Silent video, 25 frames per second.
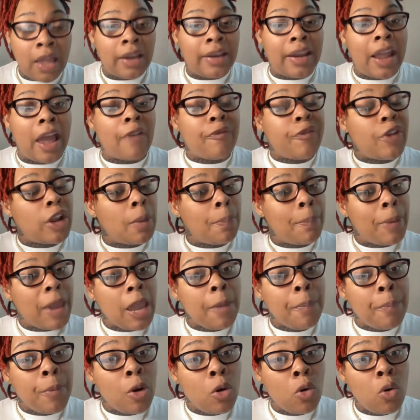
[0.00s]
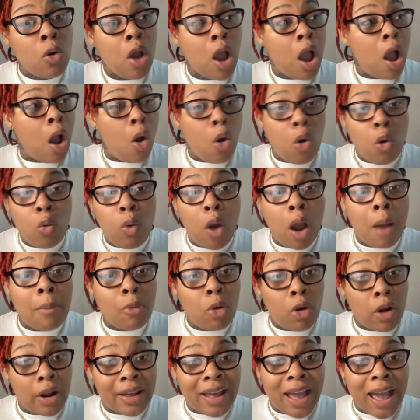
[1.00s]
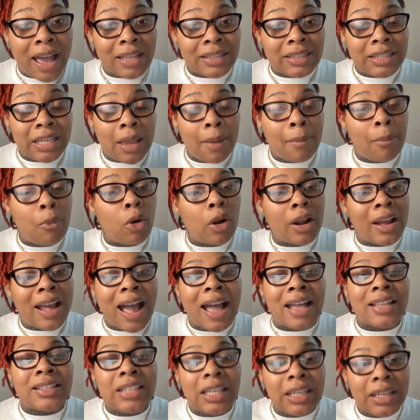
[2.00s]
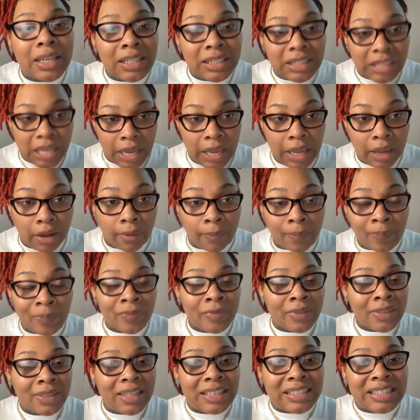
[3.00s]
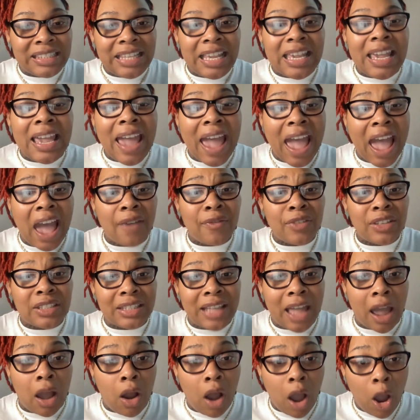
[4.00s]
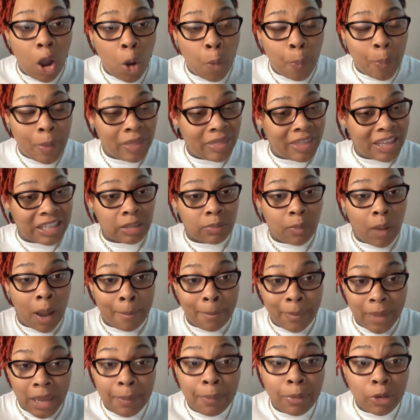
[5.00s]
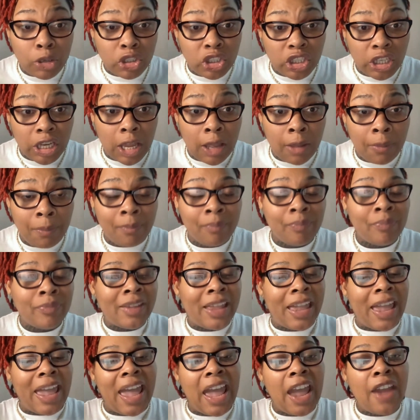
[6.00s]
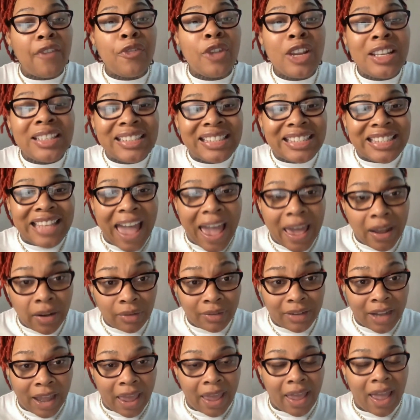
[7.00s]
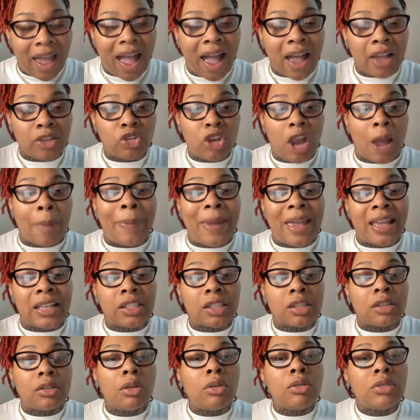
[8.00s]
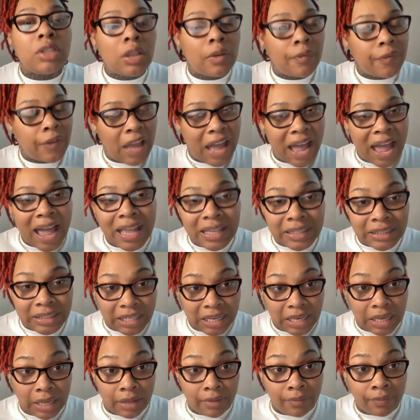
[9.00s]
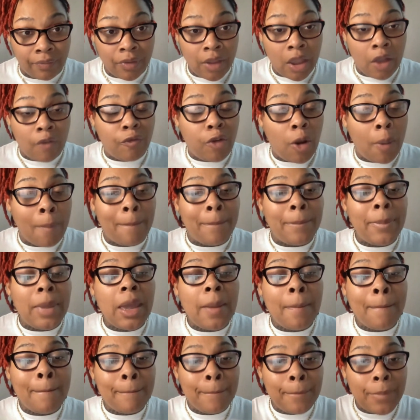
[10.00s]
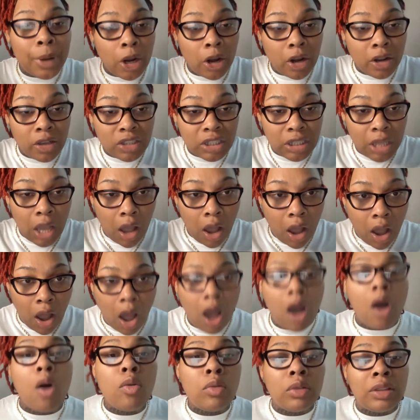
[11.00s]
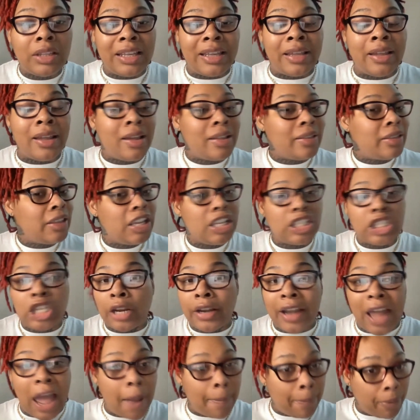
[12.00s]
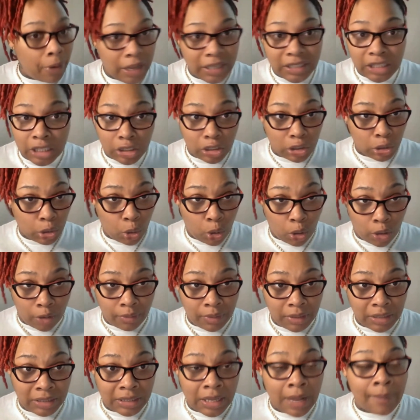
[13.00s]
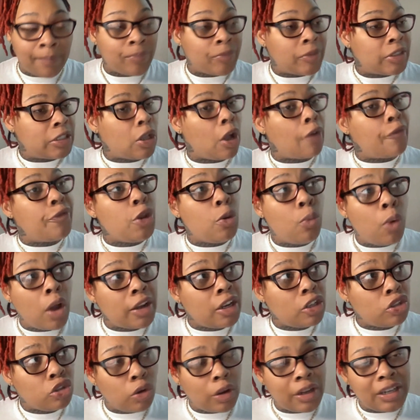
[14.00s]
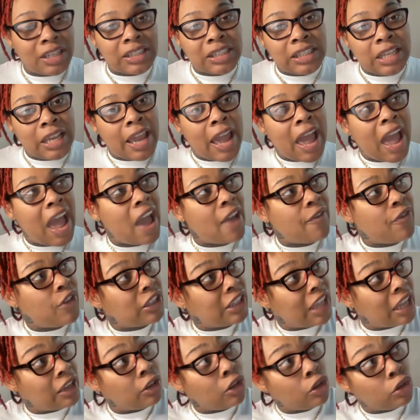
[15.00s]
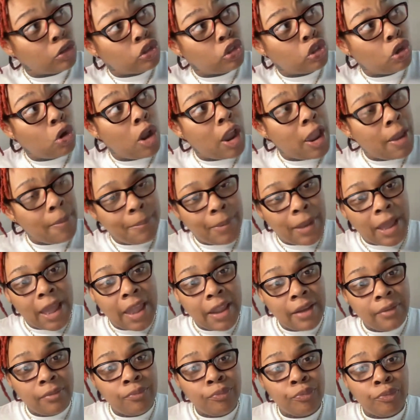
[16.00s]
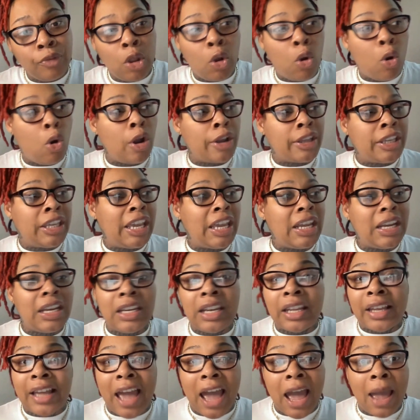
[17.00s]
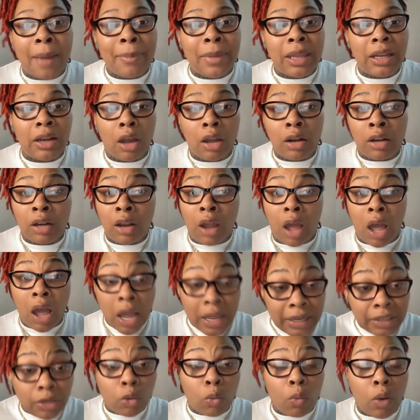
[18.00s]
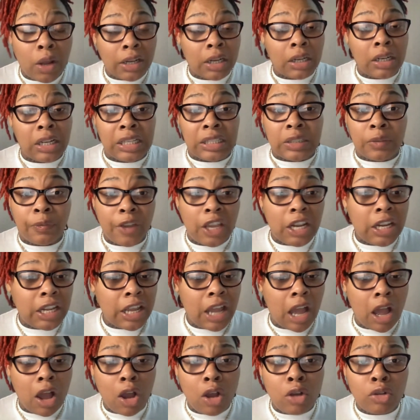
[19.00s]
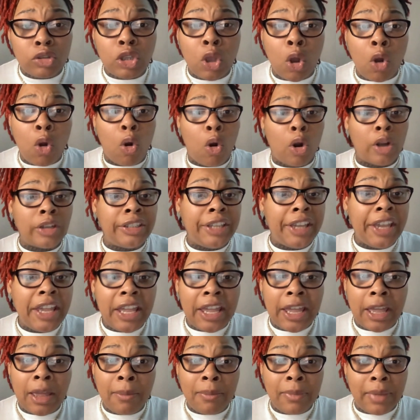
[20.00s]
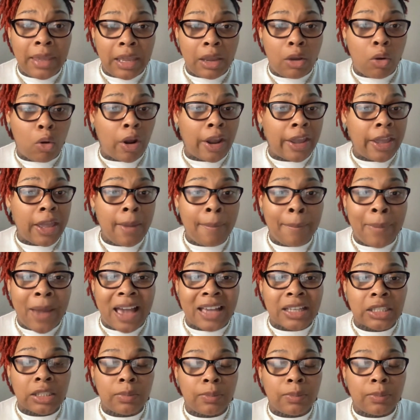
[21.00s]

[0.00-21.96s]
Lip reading: Now, for the people who want more content is here. The C-Hab is now open. That's my membership. Every Saturday, I drop exclusive content for members only. These are not prison stories. So if you want to join the C-Hab, hit that little join button or get in the comment under one of these videos or DM me or inbox